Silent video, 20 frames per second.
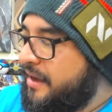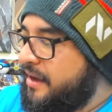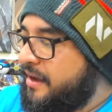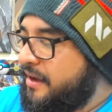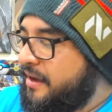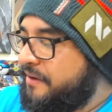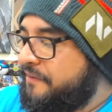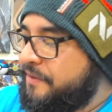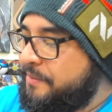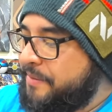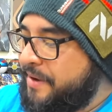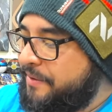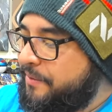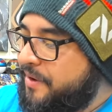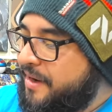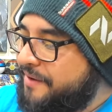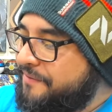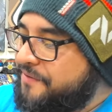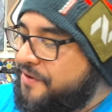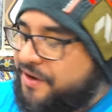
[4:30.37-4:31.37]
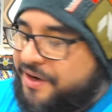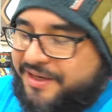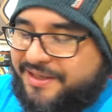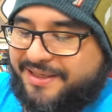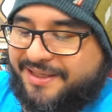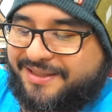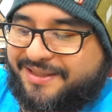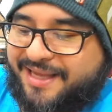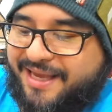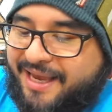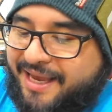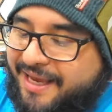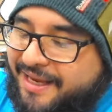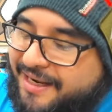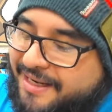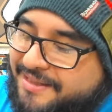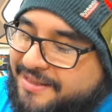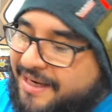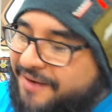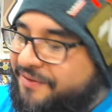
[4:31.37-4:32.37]
For me, what I've noticed is the hit
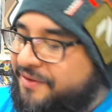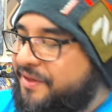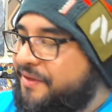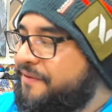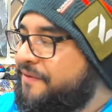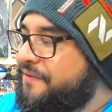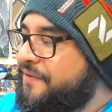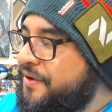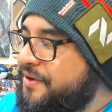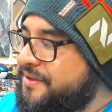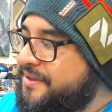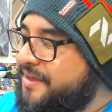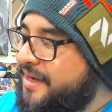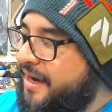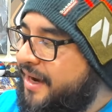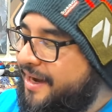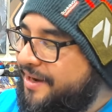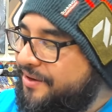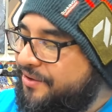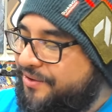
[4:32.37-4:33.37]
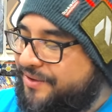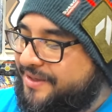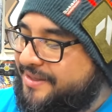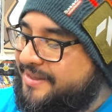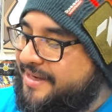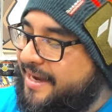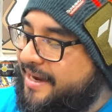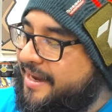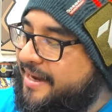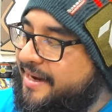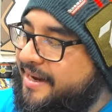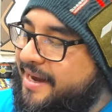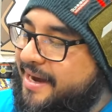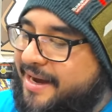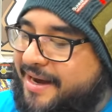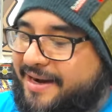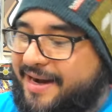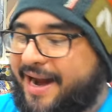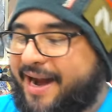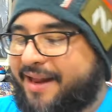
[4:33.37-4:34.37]
is either the first card or the second
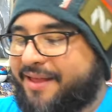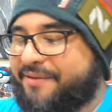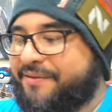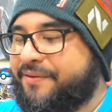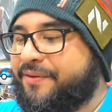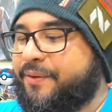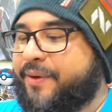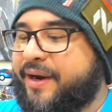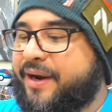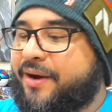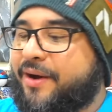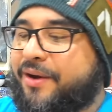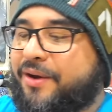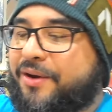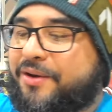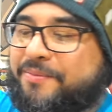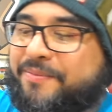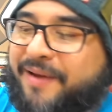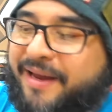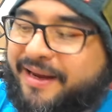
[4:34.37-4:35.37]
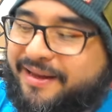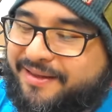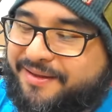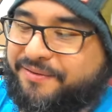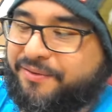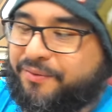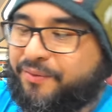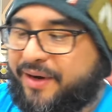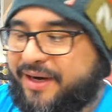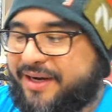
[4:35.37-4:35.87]
card out of the three holo, like the three